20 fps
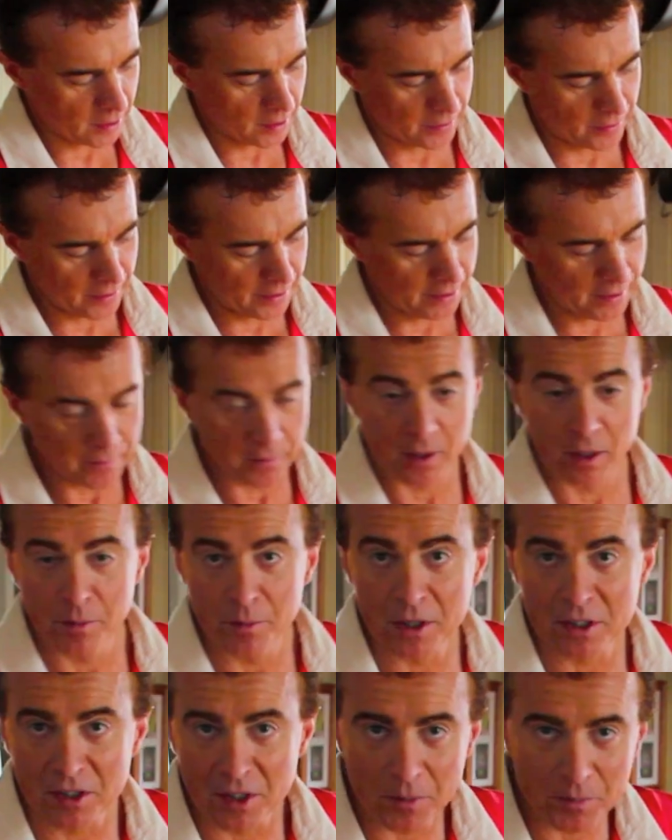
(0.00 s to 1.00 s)
right, I'm going to
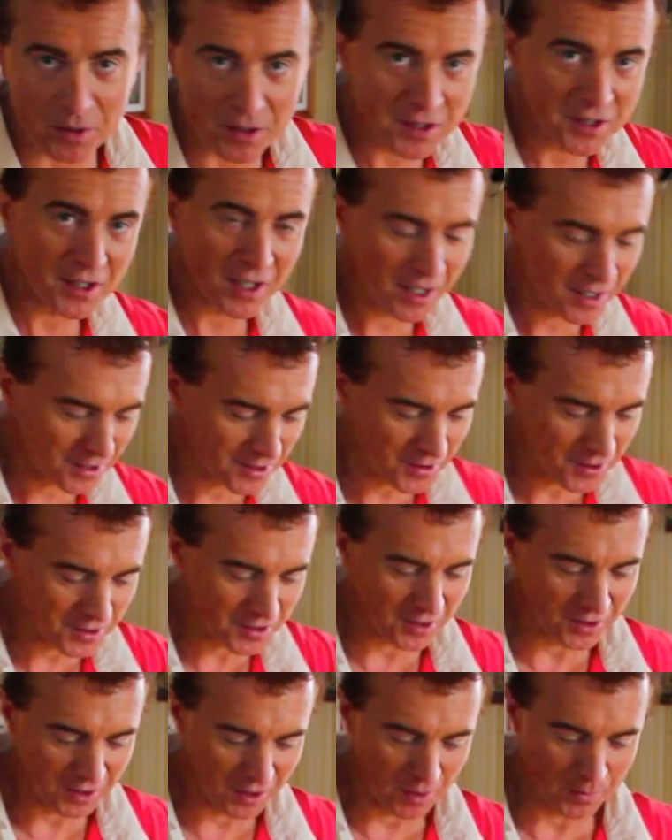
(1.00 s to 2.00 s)
mix up the sauce
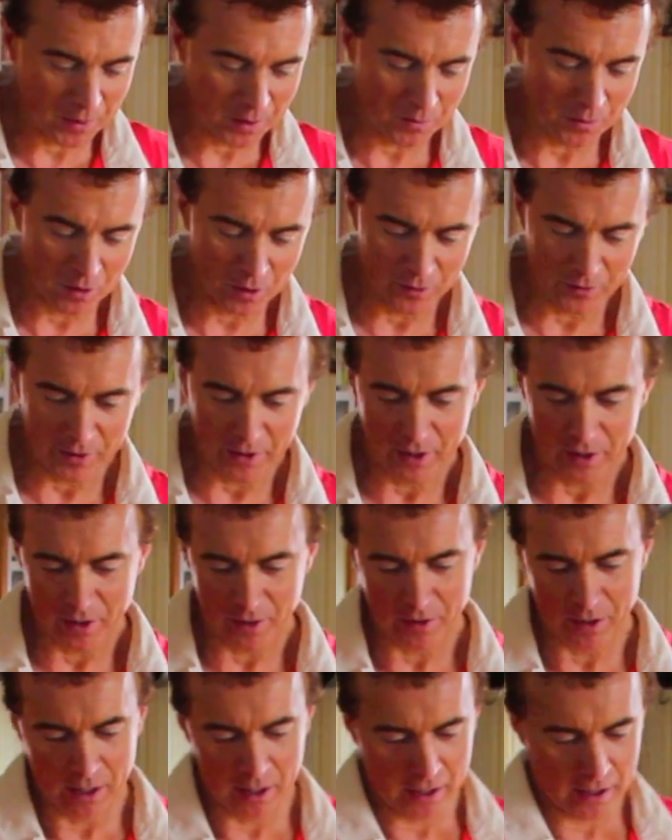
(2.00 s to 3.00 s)
just a little bit more over
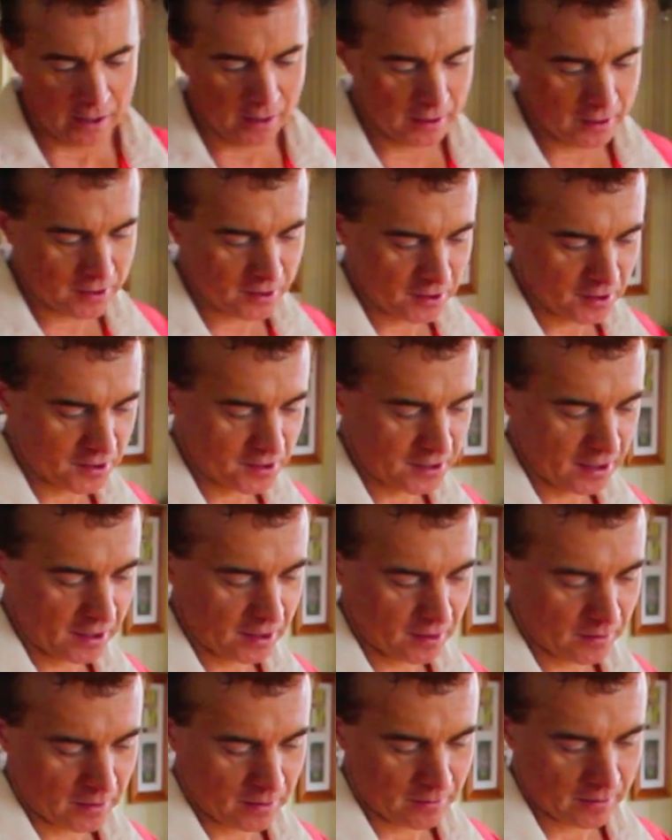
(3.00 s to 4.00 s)
here, and let's just
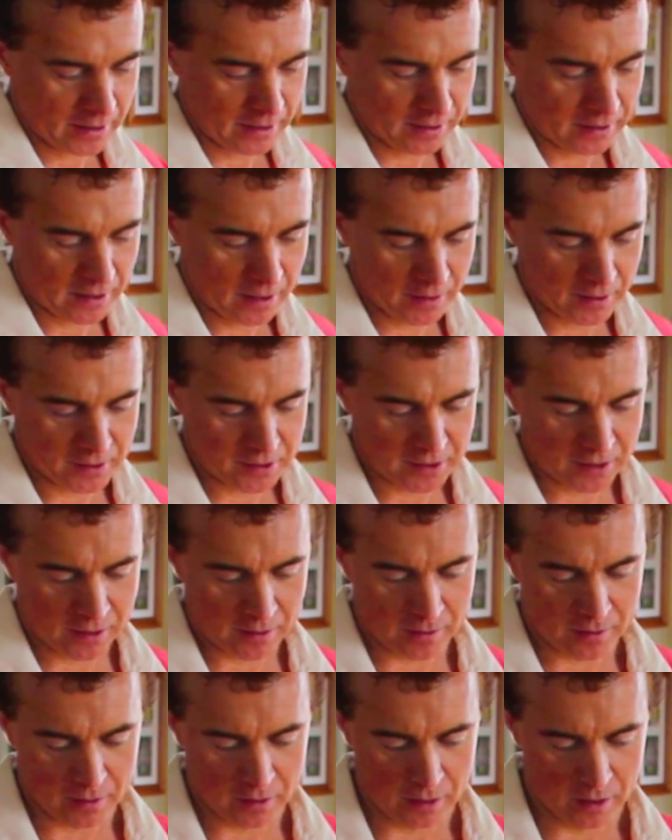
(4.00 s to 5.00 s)
center it right down the
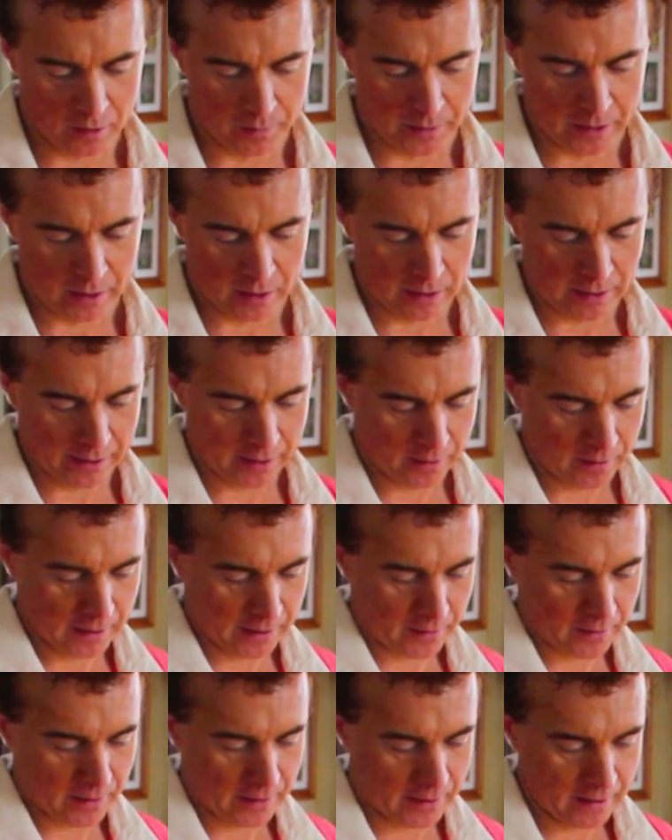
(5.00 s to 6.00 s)
center. A little bit of layer
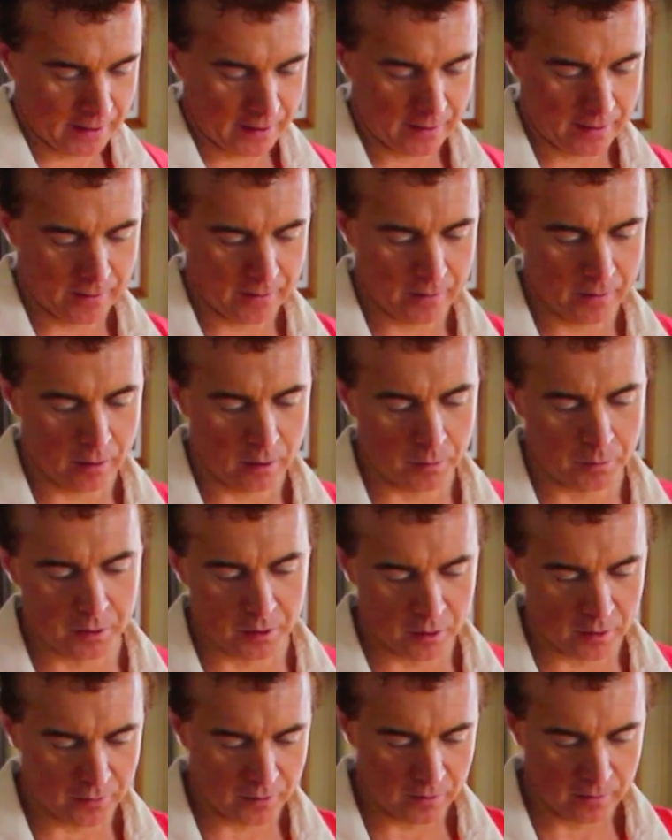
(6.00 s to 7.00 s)
like that. Oh,
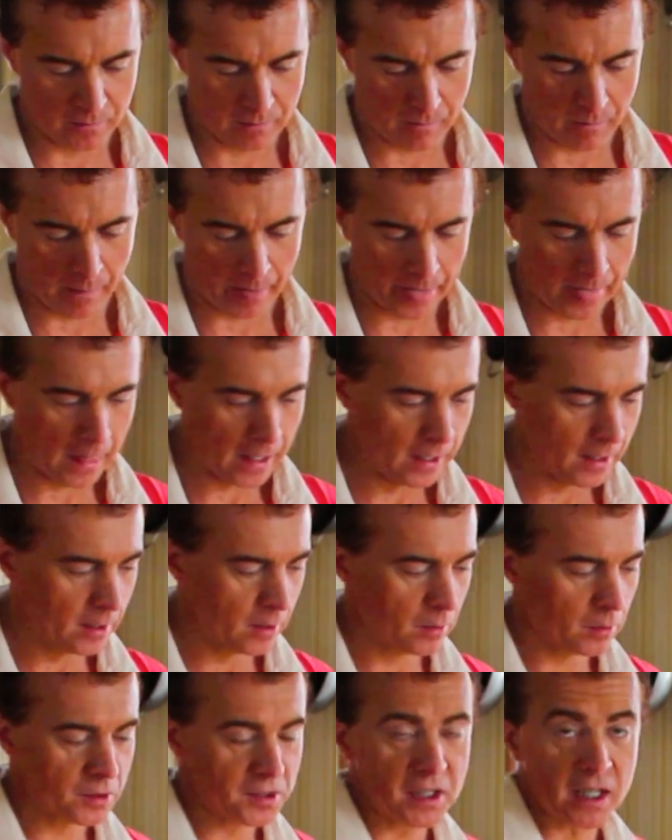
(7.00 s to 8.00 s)
beautiful.
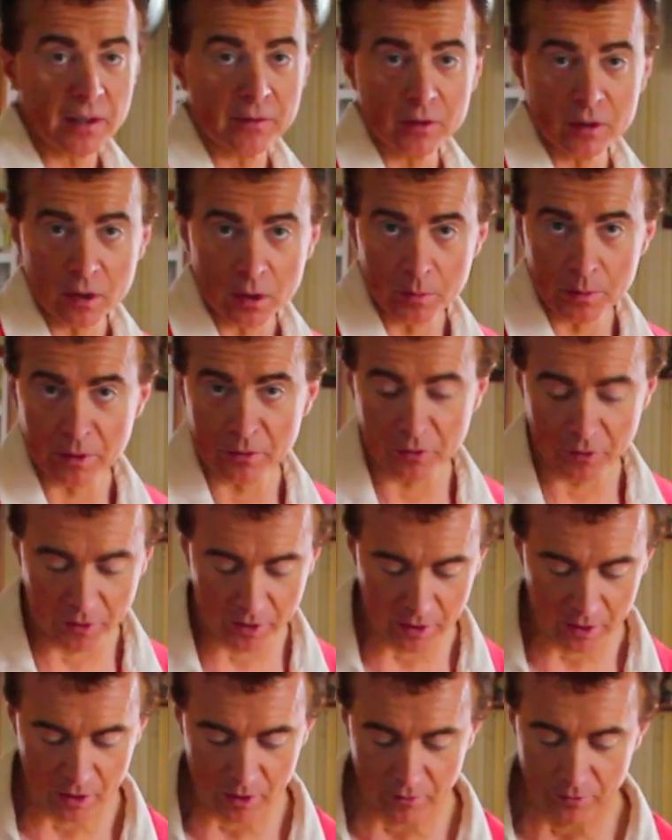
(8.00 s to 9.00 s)
We'll save a little bit for
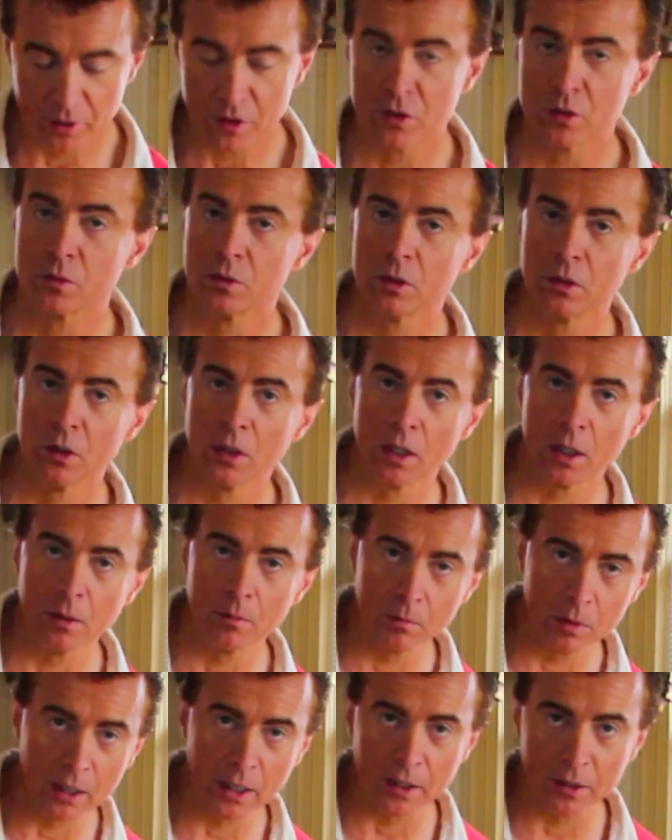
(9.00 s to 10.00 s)
the individual
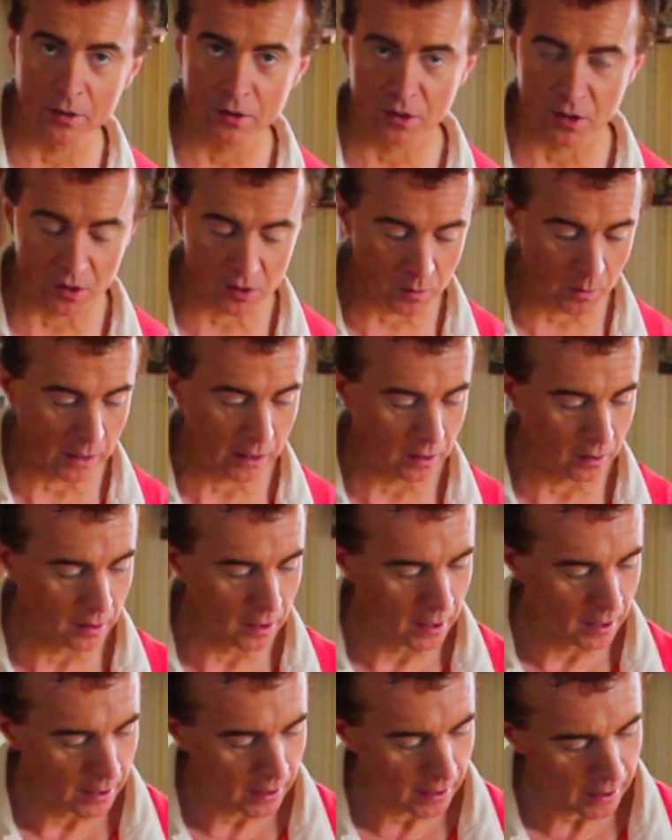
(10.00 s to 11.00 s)
platters as well.
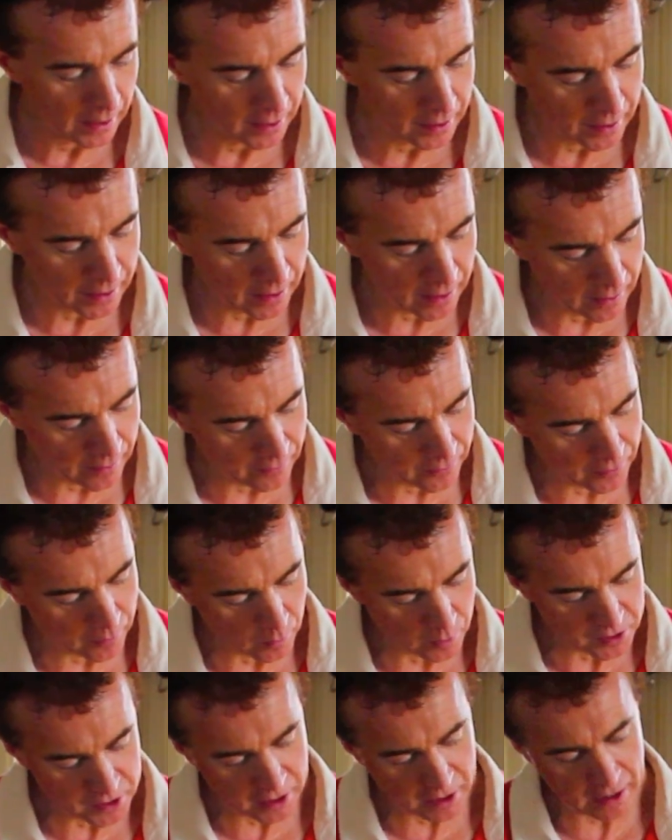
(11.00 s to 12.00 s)
And I have,
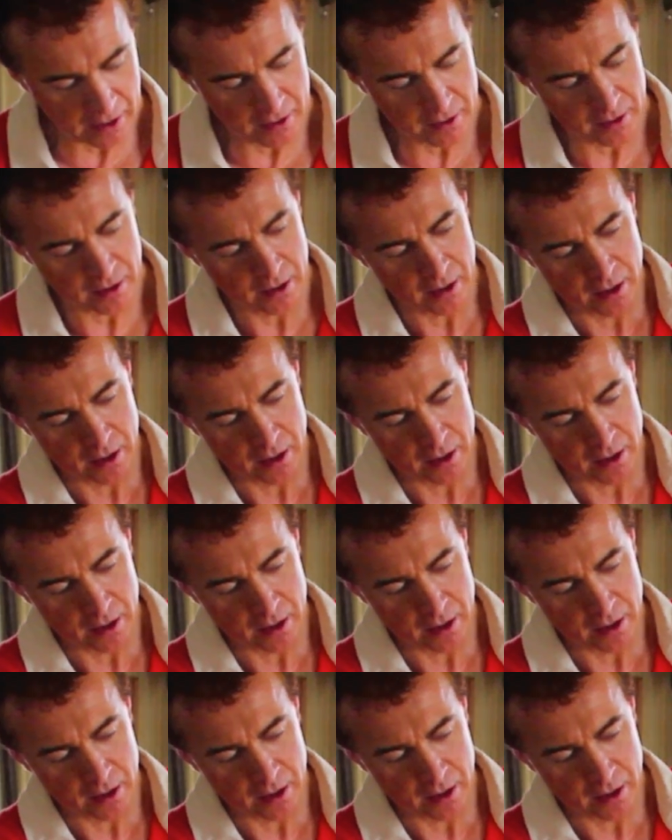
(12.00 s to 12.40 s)
once again,